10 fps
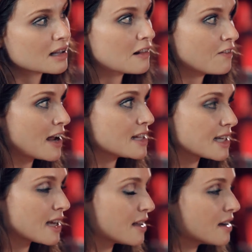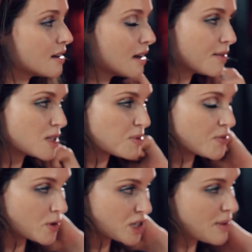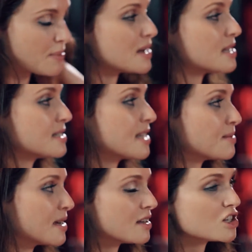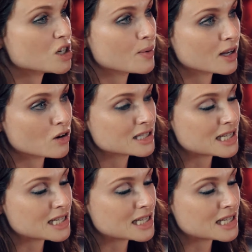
little flat together, and this is before she met my stepdad, and she went and got a